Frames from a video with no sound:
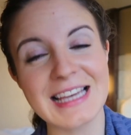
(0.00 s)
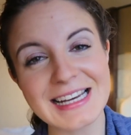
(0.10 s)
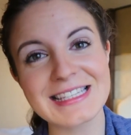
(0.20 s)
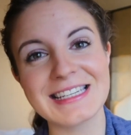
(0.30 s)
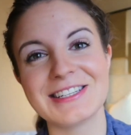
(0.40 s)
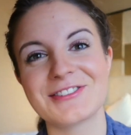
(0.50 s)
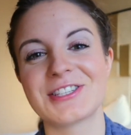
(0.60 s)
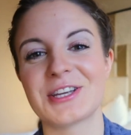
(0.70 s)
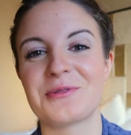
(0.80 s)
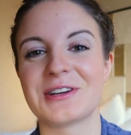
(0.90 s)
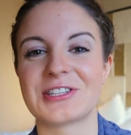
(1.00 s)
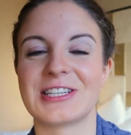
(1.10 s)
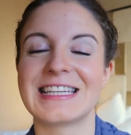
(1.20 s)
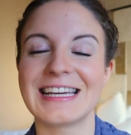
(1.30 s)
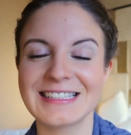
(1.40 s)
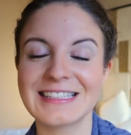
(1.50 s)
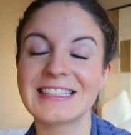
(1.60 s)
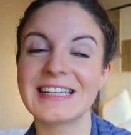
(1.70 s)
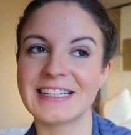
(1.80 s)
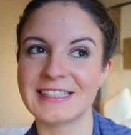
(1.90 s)
That's an interesting question.
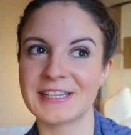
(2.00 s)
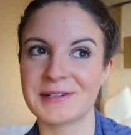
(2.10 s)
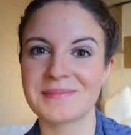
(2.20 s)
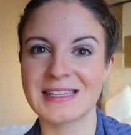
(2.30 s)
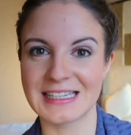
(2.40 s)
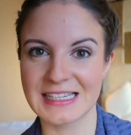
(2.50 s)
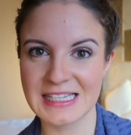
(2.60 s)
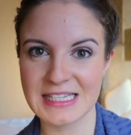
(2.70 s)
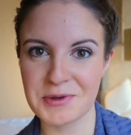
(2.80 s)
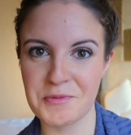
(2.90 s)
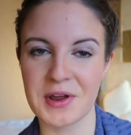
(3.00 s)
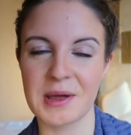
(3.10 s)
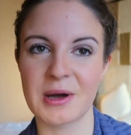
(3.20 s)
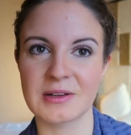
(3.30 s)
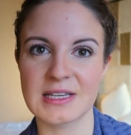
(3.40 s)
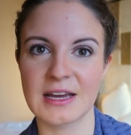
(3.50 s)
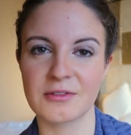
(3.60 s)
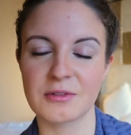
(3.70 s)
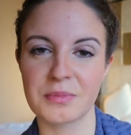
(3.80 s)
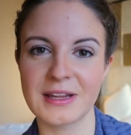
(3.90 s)
Technically I am, yes, when I'm
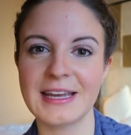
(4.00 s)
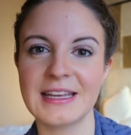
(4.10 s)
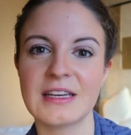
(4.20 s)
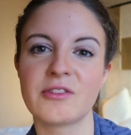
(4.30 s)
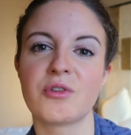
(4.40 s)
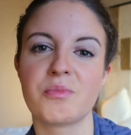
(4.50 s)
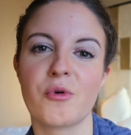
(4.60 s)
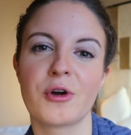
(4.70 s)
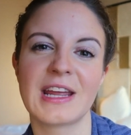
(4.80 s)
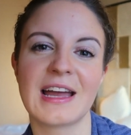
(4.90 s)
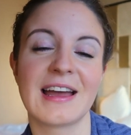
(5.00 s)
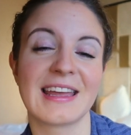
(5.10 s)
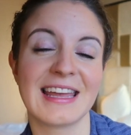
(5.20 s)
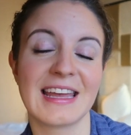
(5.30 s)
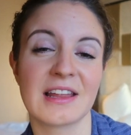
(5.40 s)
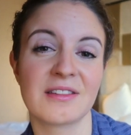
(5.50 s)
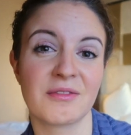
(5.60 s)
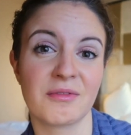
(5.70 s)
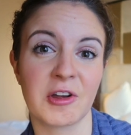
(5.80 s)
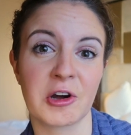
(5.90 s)
outside of the plane, and for boarding I
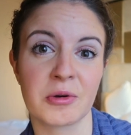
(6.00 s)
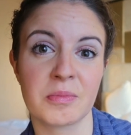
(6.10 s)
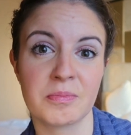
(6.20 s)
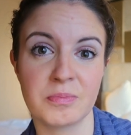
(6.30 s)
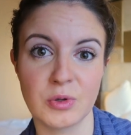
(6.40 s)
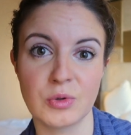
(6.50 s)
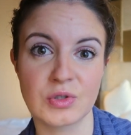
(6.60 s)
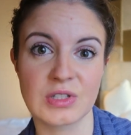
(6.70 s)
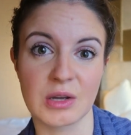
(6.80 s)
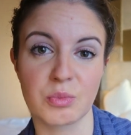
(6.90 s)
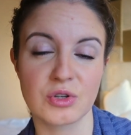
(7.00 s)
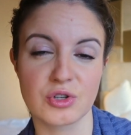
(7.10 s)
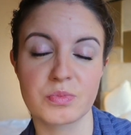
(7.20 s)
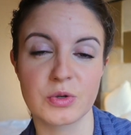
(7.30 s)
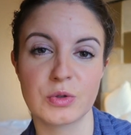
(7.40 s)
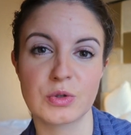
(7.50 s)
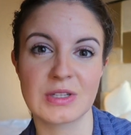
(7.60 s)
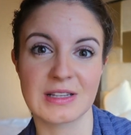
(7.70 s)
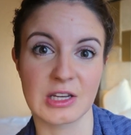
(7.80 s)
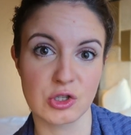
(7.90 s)
can wear boots, like winter
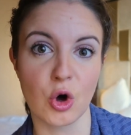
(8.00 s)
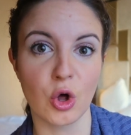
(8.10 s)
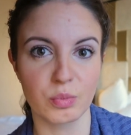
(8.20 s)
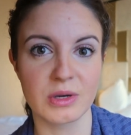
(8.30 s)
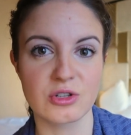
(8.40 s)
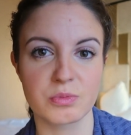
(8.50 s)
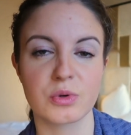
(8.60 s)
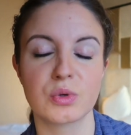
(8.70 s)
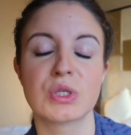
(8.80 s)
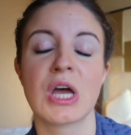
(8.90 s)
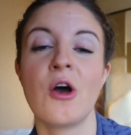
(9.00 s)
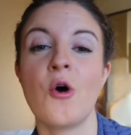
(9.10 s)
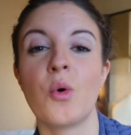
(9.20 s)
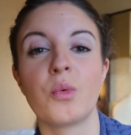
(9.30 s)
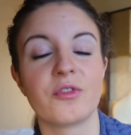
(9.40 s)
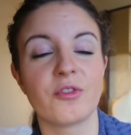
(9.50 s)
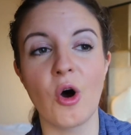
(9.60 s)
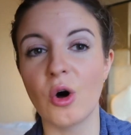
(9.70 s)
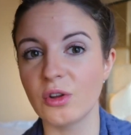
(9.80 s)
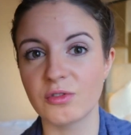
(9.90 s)
boots, like tall winter boots with
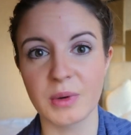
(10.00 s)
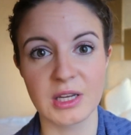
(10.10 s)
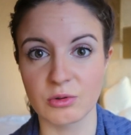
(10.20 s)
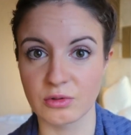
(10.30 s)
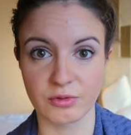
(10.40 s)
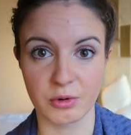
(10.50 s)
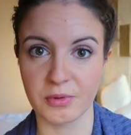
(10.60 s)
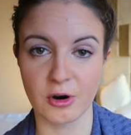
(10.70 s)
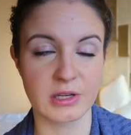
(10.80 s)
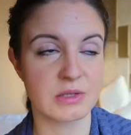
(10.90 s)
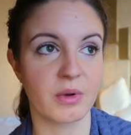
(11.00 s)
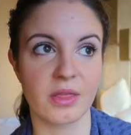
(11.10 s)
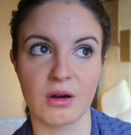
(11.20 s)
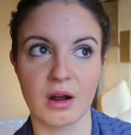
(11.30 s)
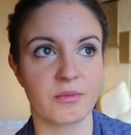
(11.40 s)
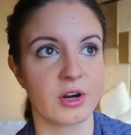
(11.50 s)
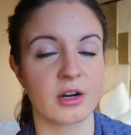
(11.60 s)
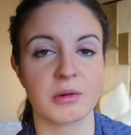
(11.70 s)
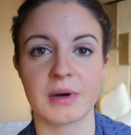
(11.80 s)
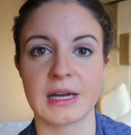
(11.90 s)
all of my uniform parts, whether I'm
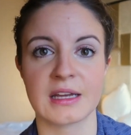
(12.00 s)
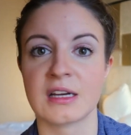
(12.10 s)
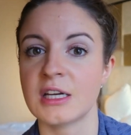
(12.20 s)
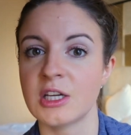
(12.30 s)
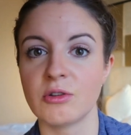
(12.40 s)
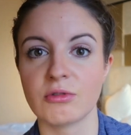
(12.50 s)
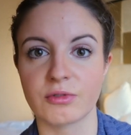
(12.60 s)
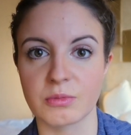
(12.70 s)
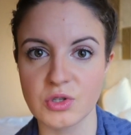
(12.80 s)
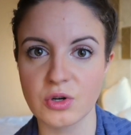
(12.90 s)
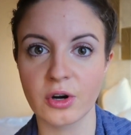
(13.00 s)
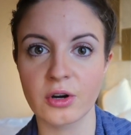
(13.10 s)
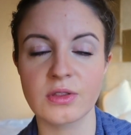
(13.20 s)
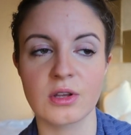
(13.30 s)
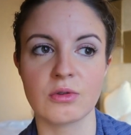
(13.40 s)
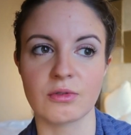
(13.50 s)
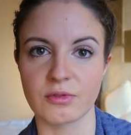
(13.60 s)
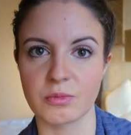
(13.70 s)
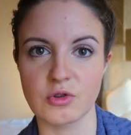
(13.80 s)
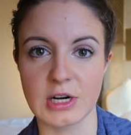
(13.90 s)
wearing my uniform skirt, the
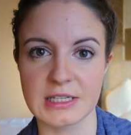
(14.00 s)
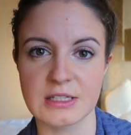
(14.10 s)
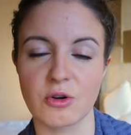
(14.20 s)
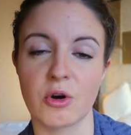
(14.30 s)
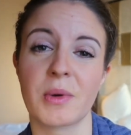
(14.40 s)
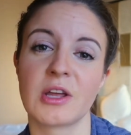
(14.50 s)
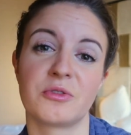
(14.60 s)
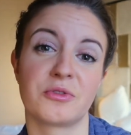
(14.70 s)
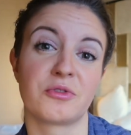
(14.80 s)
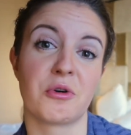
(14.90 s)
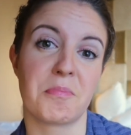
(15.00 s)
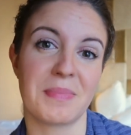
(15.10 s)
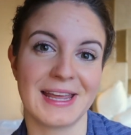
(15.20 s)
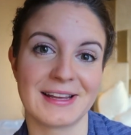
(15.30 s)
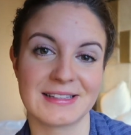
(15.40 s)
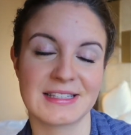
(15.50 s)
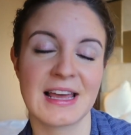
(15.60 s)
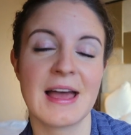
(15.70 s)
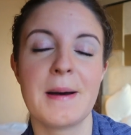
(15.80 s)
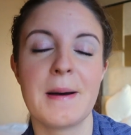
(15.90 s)
uniform dress, or my uniform pants.